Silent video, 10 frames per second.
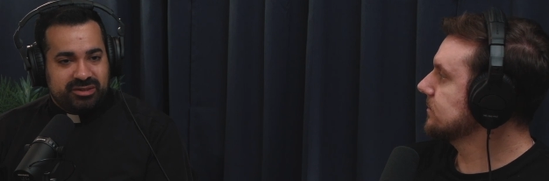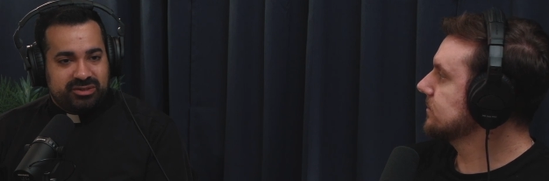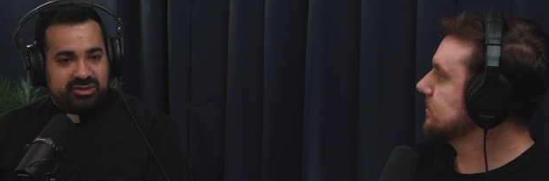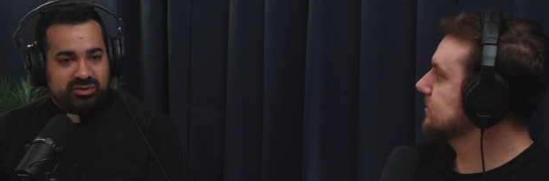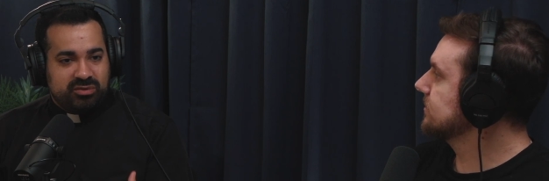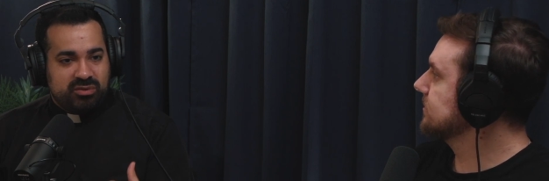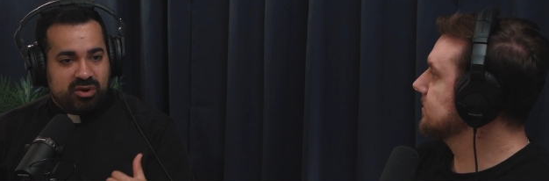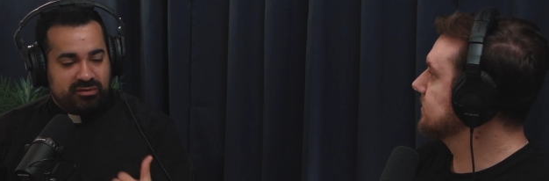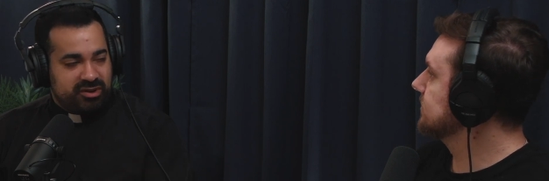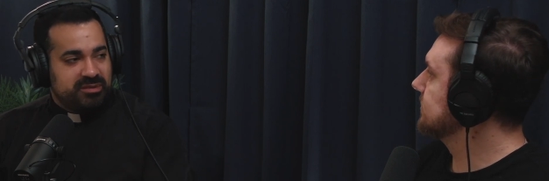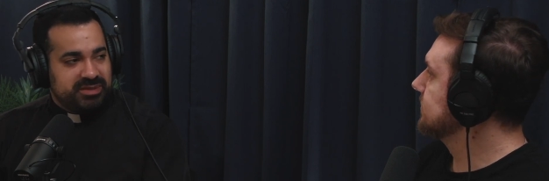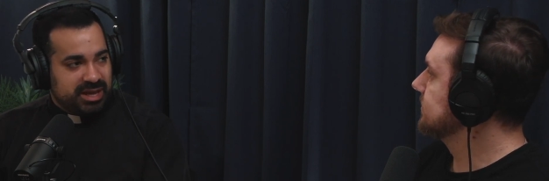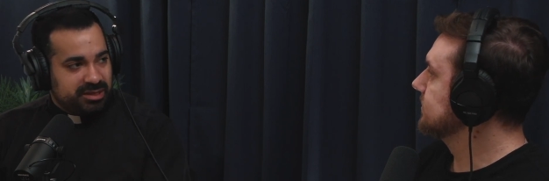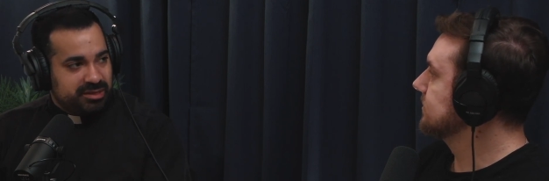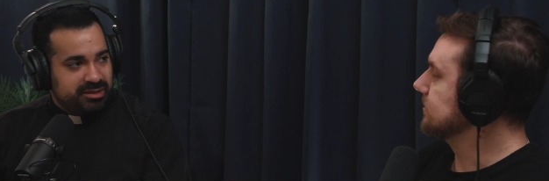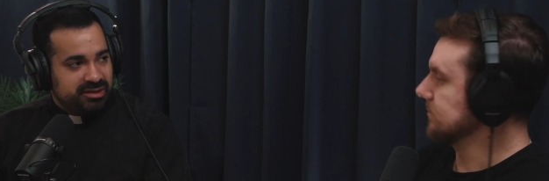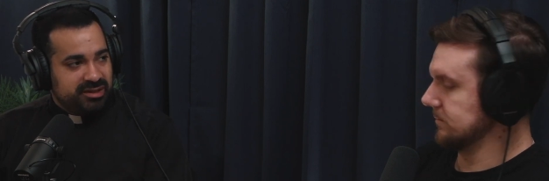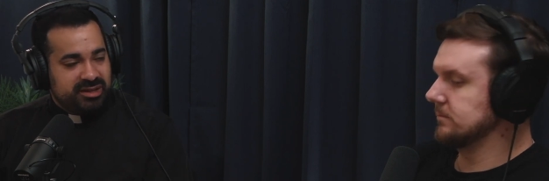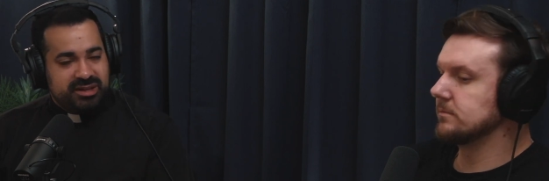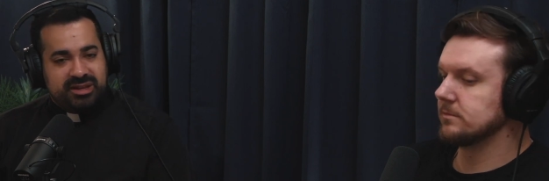Speaker 1: to overcome death mm
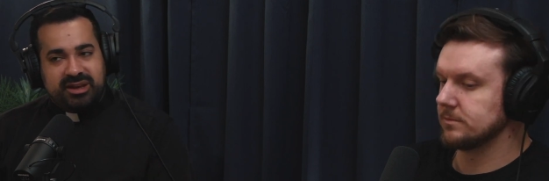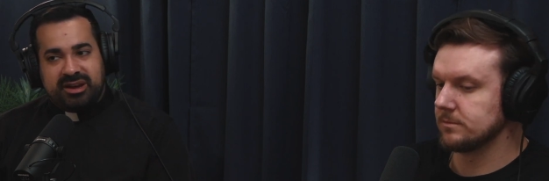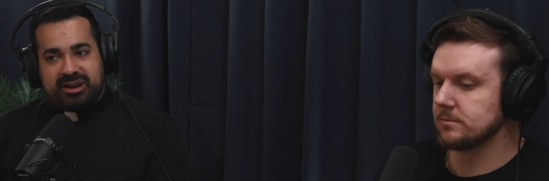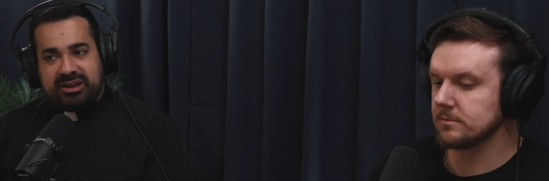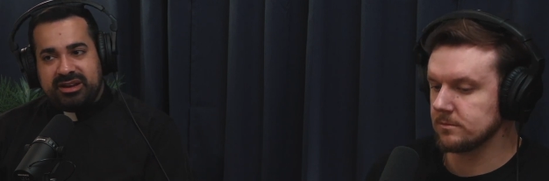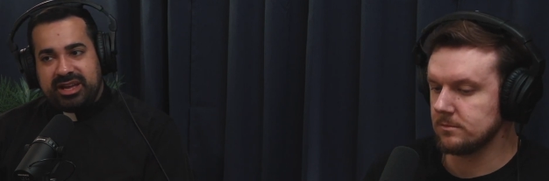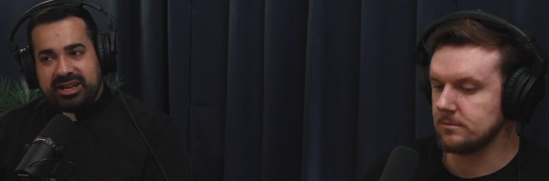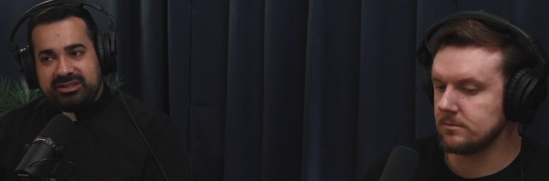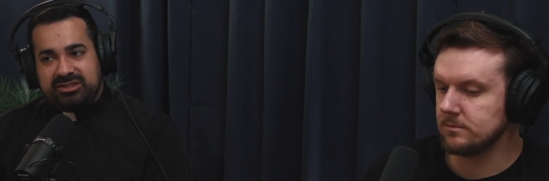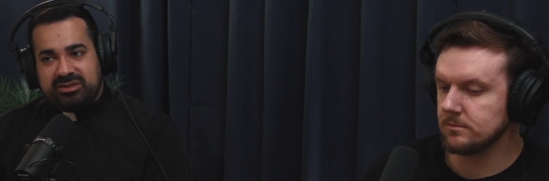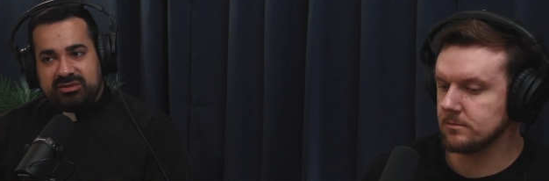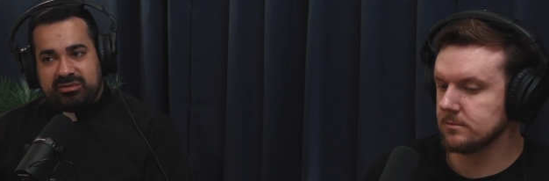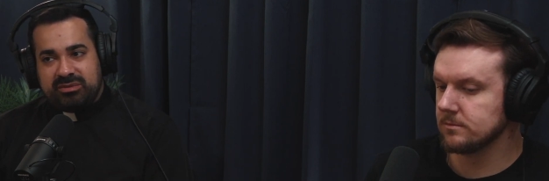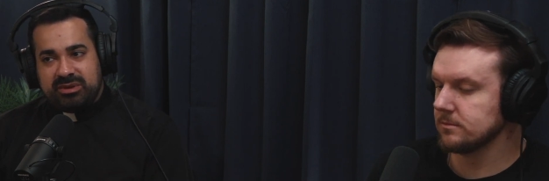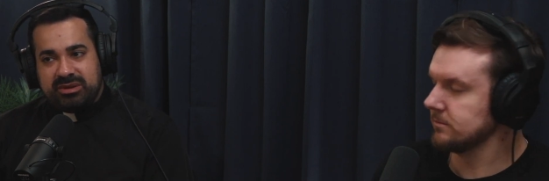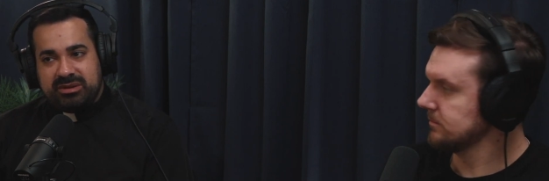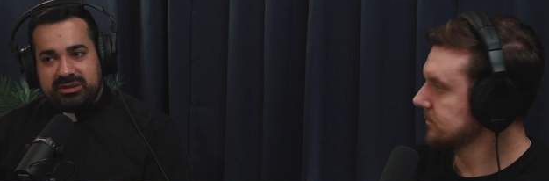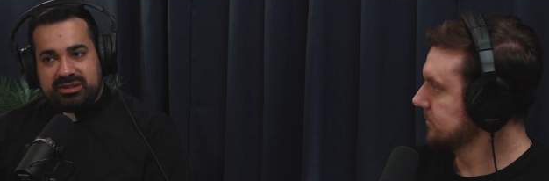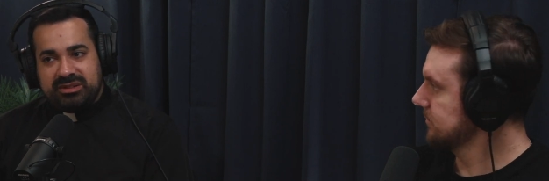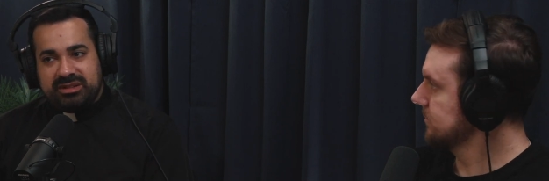-hmm. uh, and to
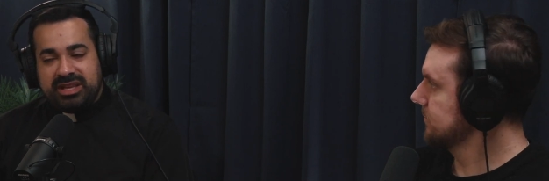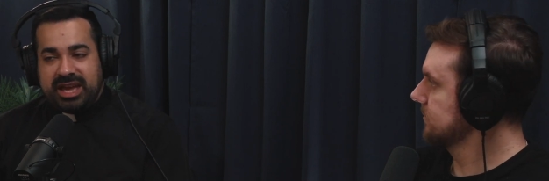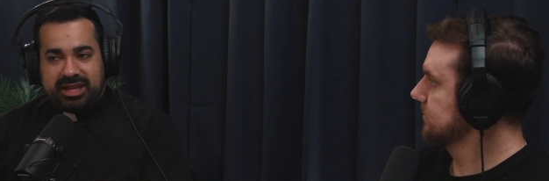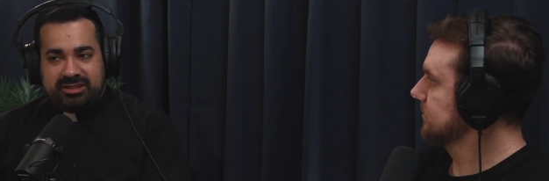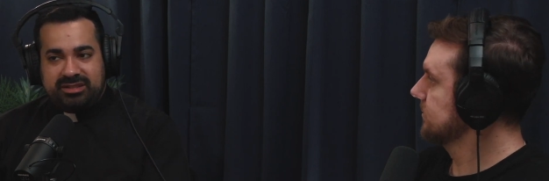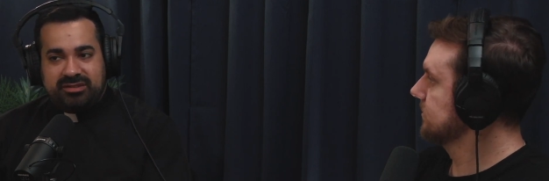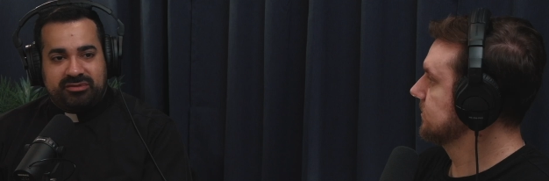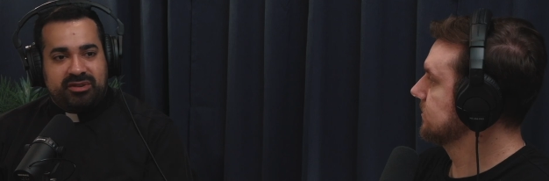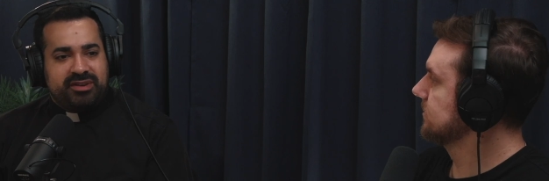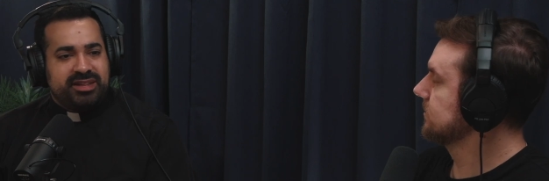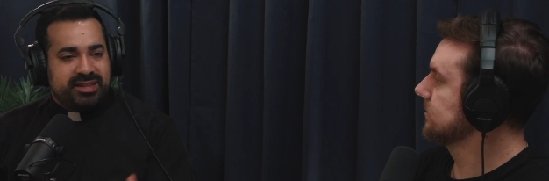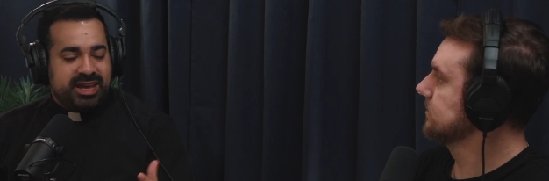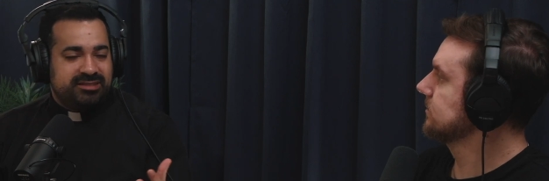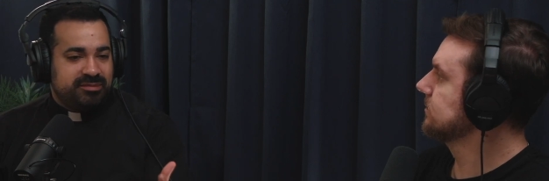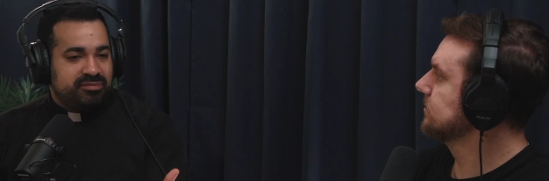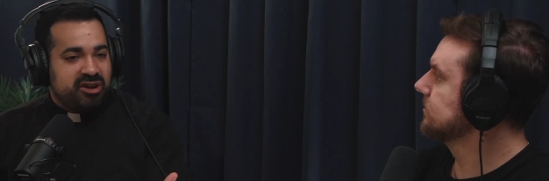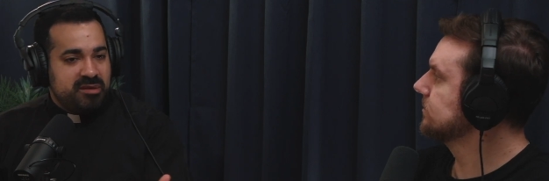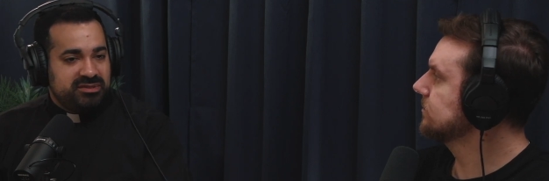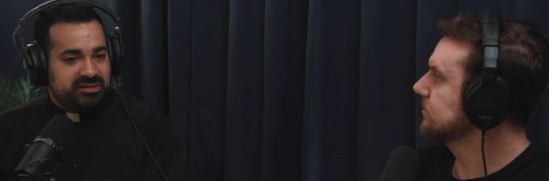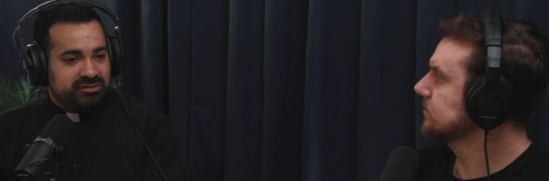yeah and to live forever and it's, like, it's the
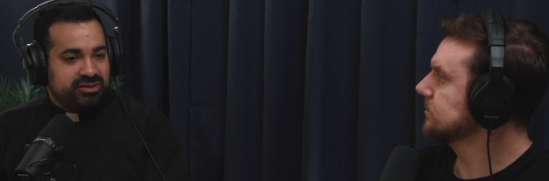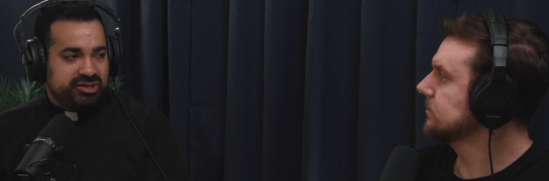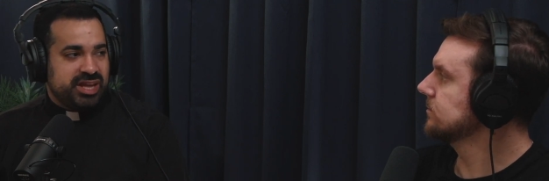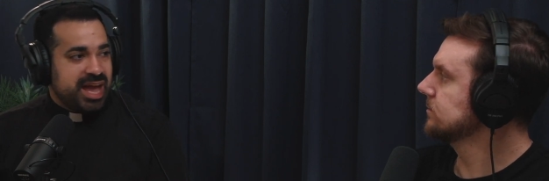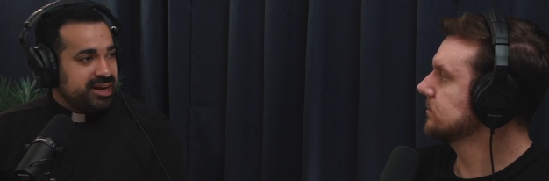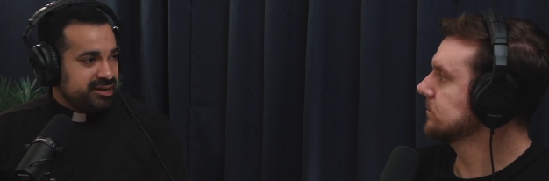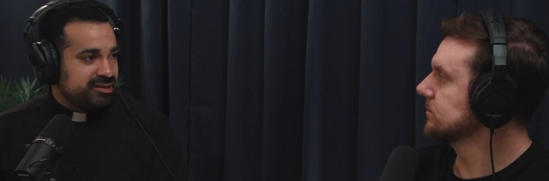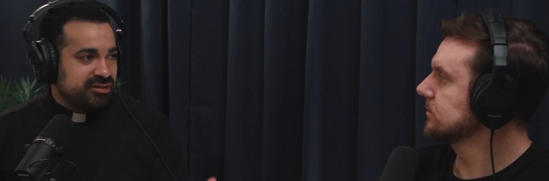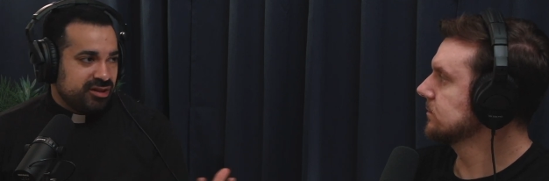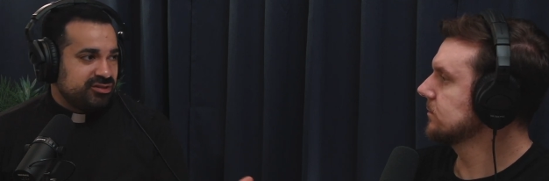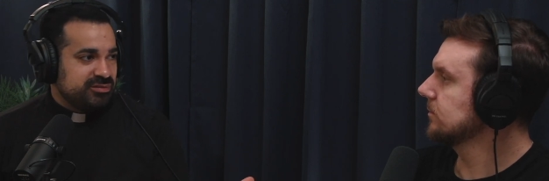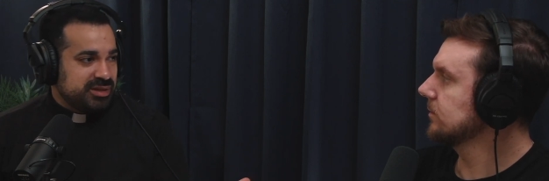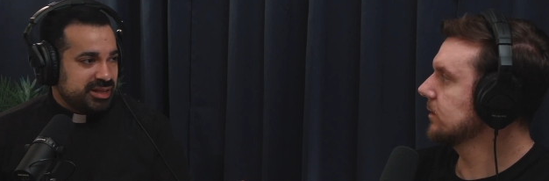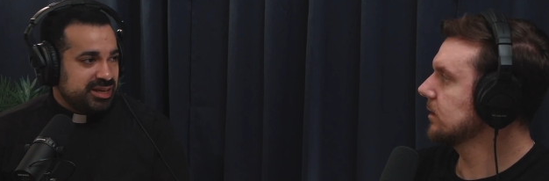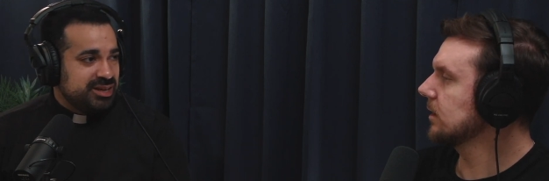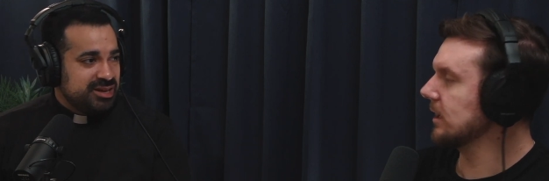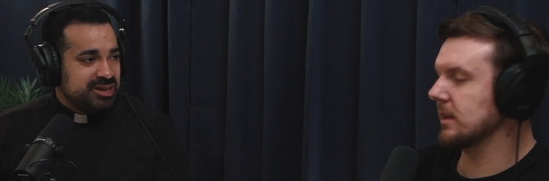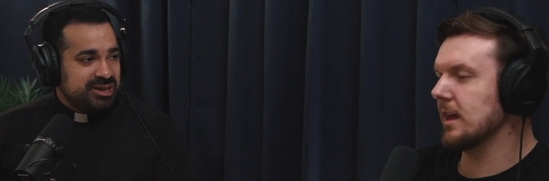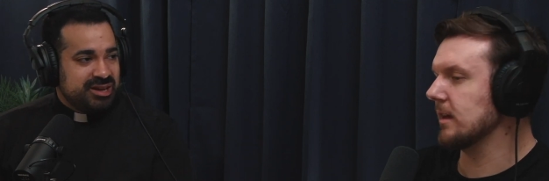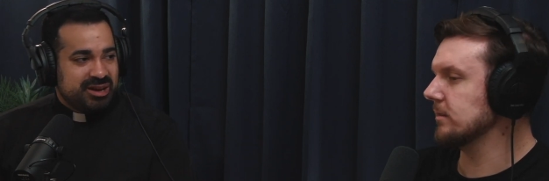promise of christianity ultimately uh, yeah